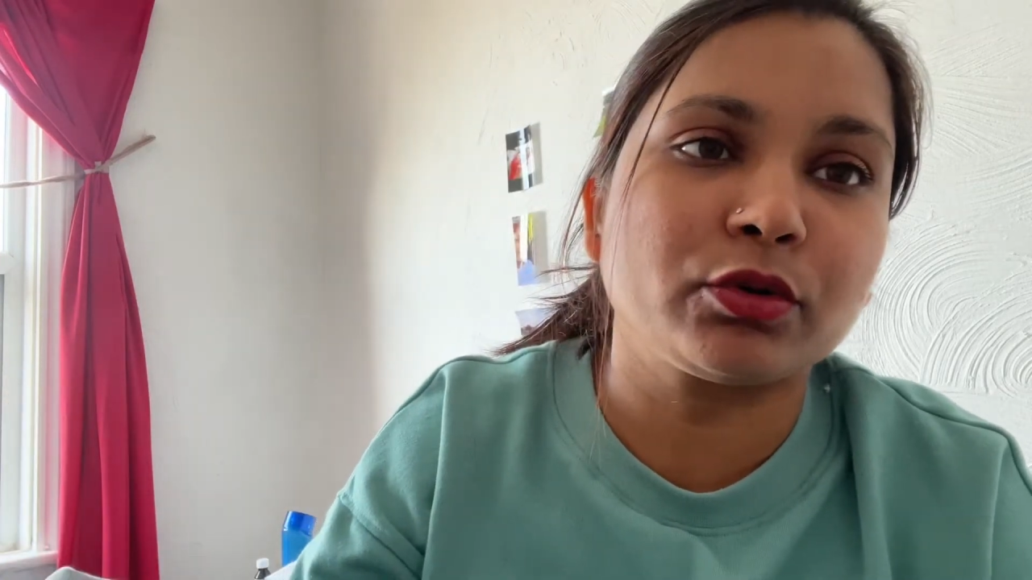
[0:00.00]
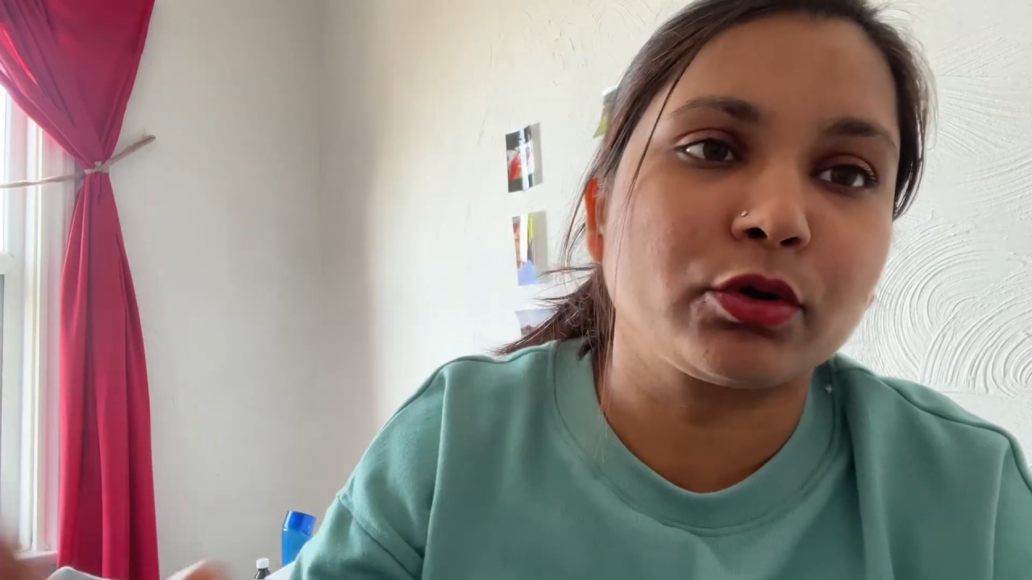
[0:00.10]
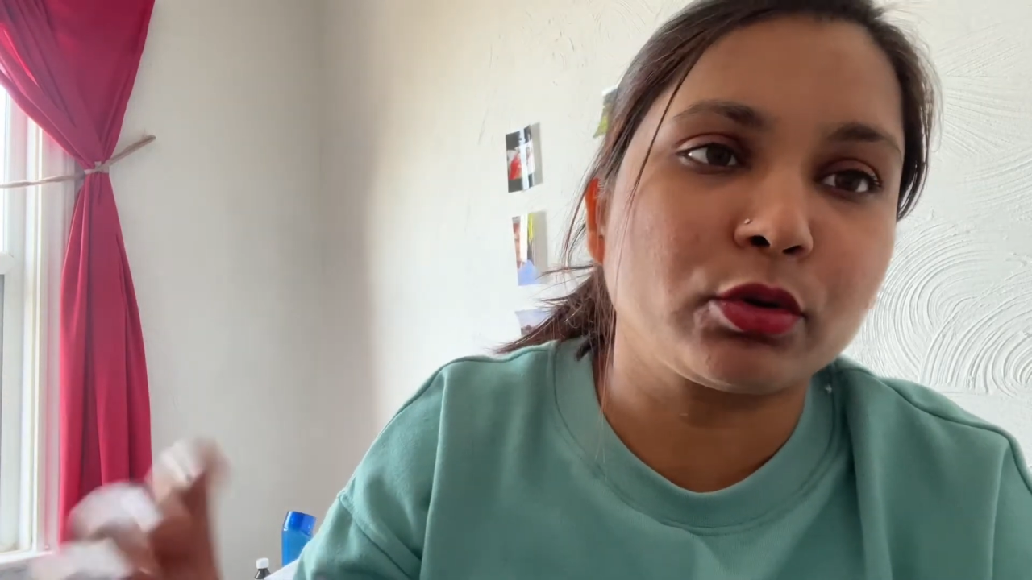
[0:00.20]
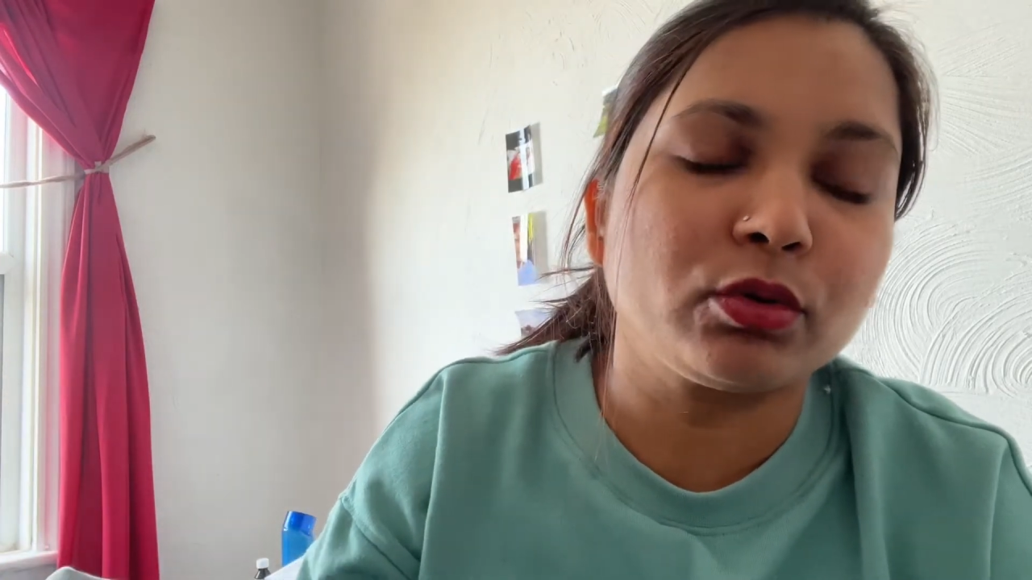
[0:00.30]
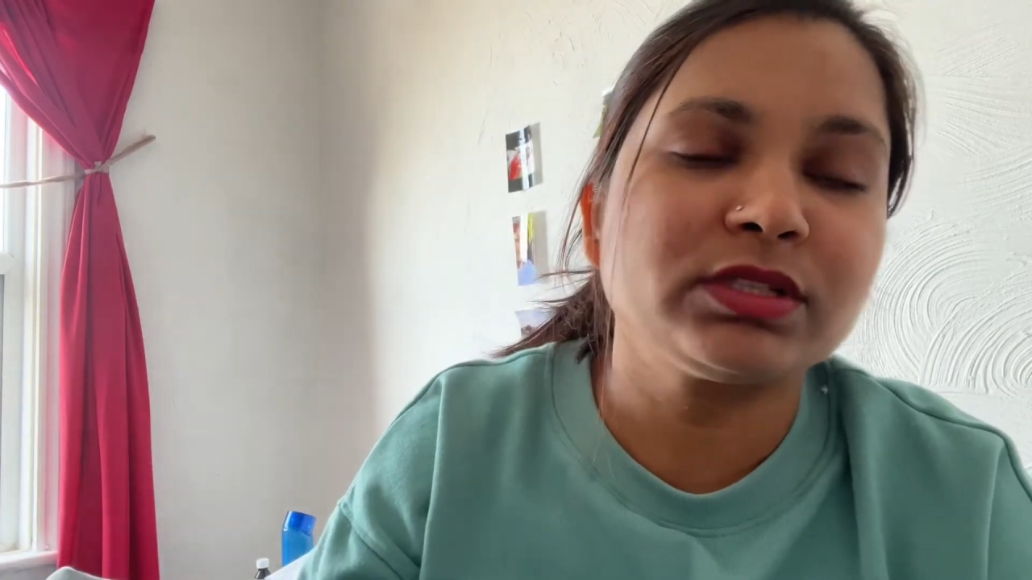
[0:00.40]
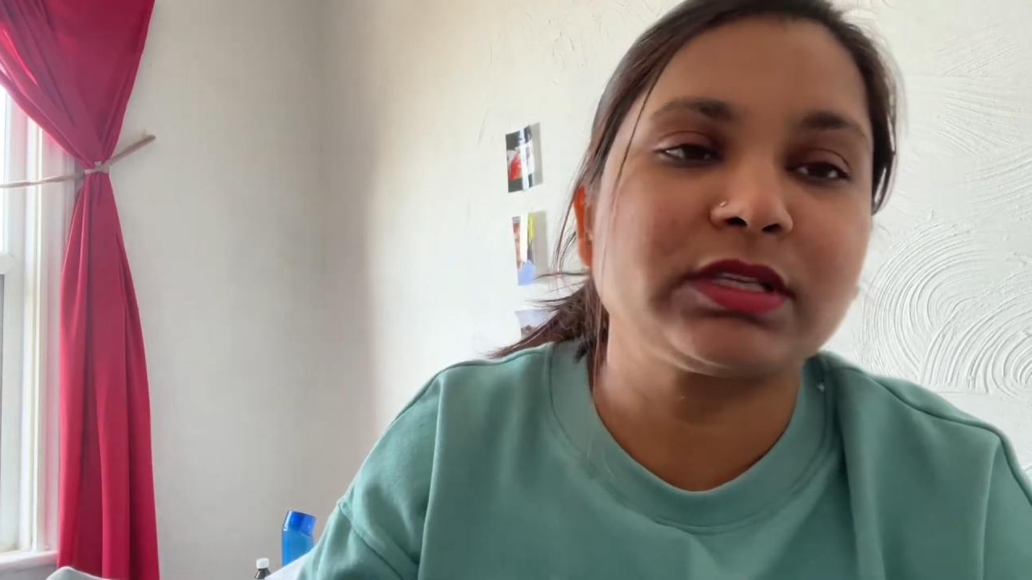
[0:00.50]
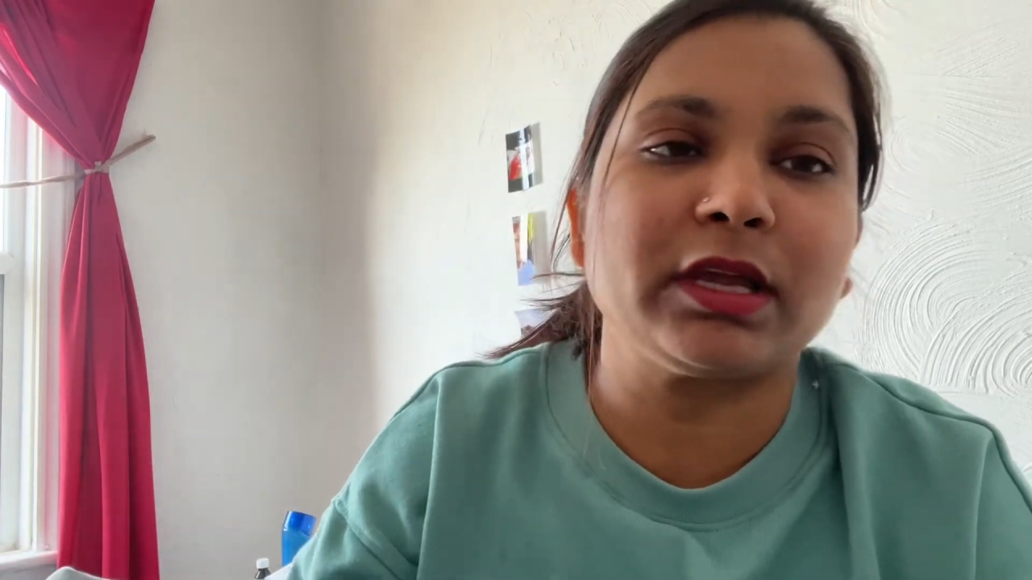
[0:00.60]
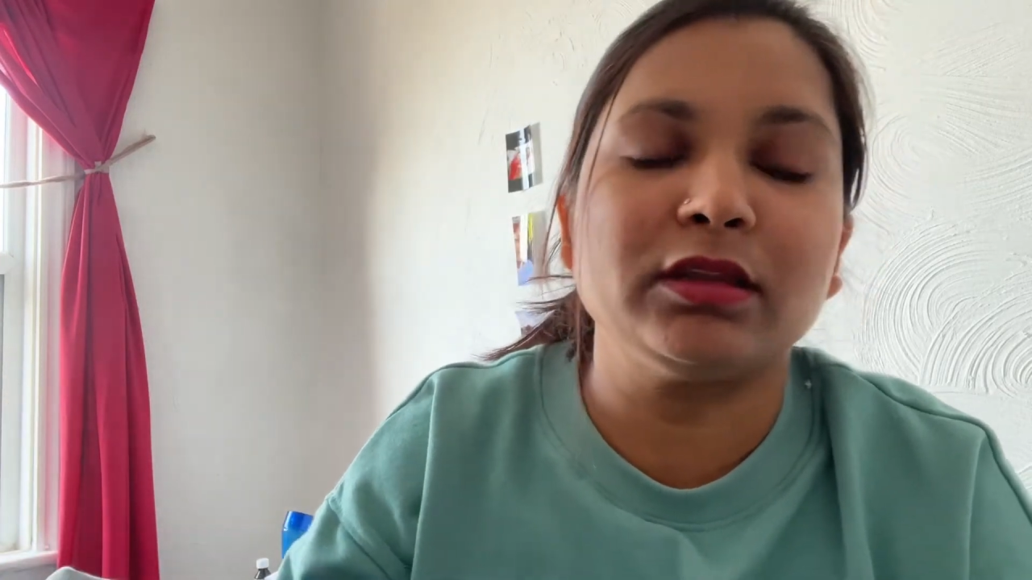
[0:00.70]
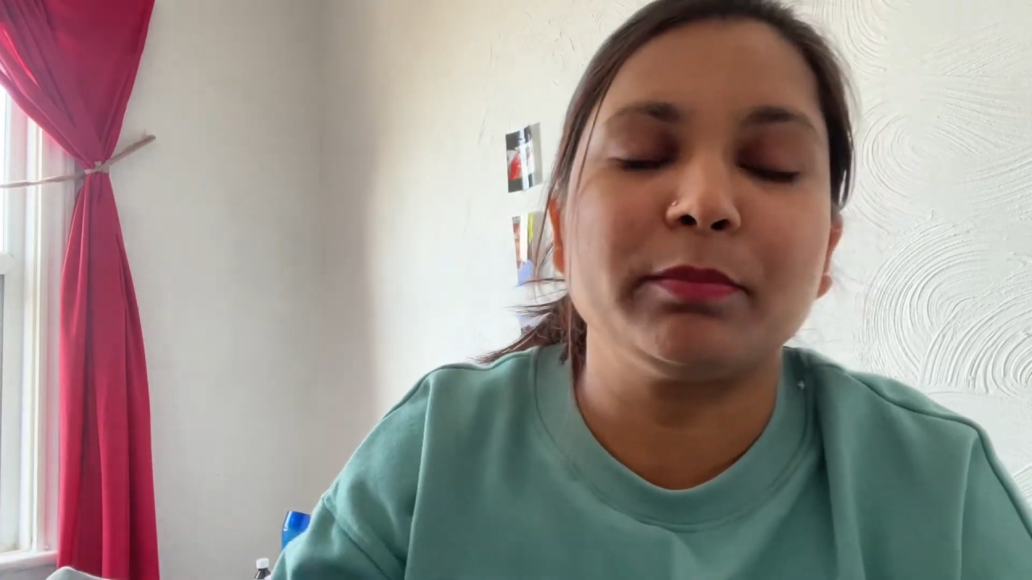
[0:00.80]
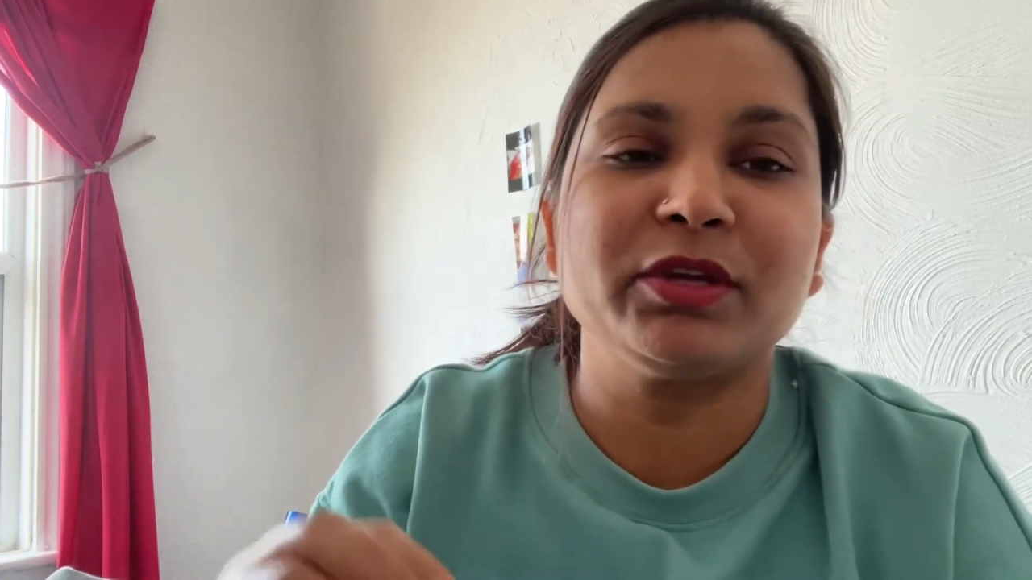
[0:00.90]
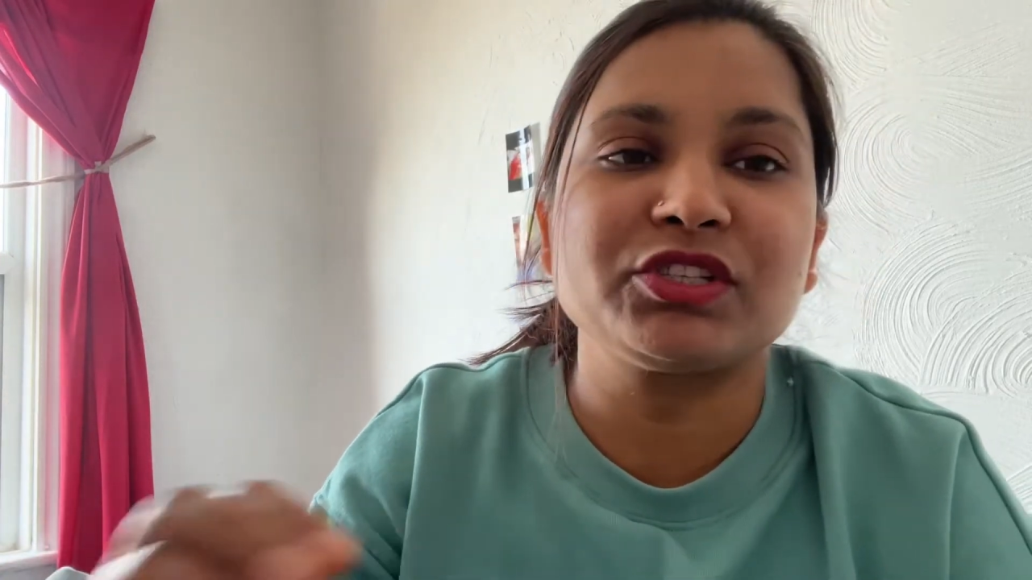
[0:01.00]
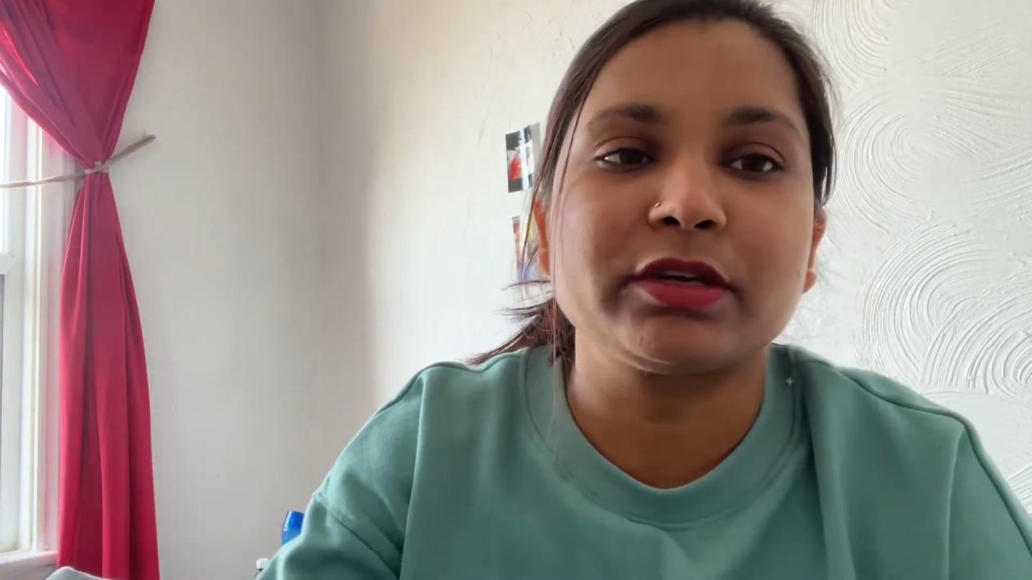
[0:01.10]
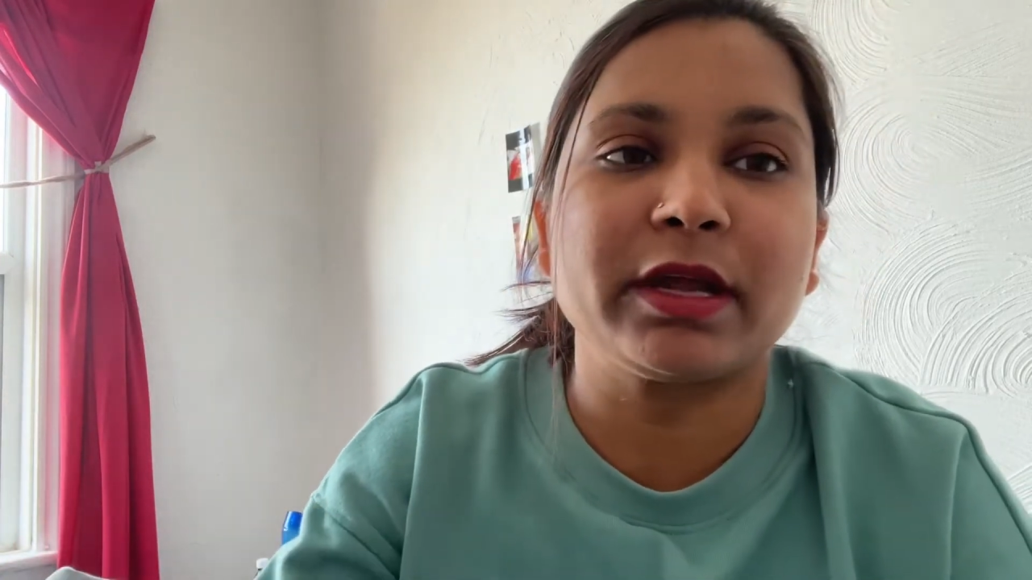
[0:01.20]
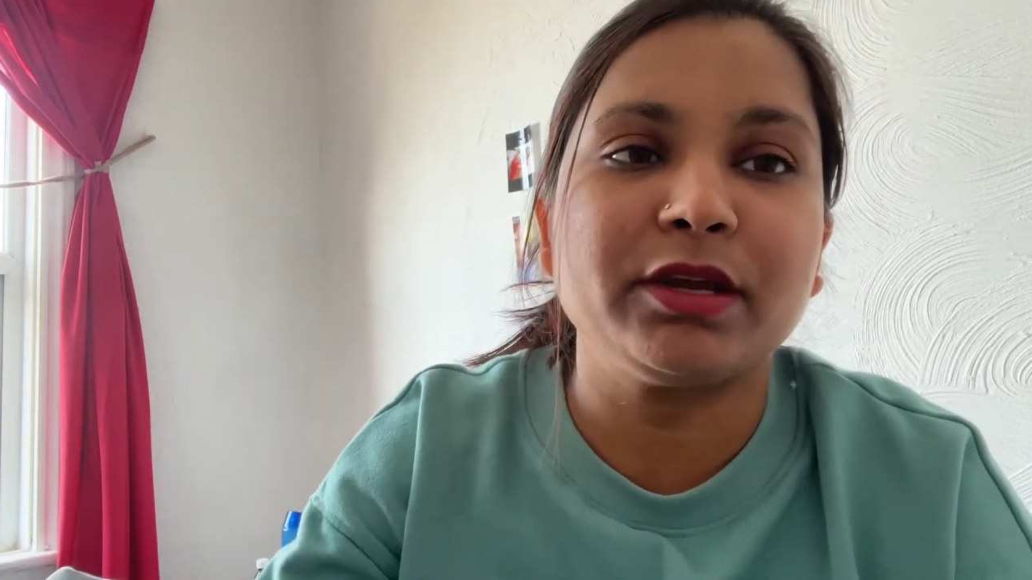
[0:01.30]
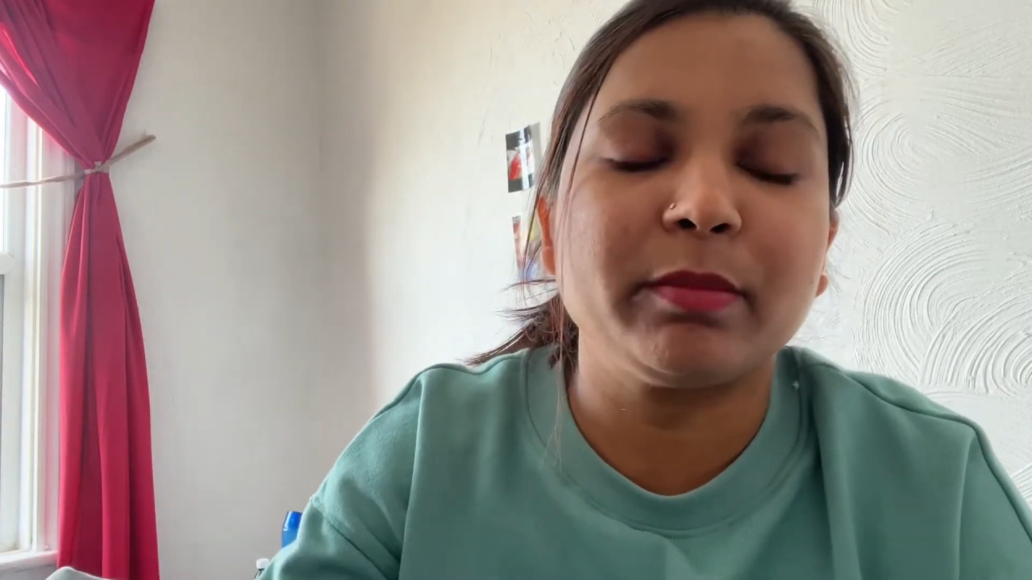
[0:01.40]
notes and the patient ID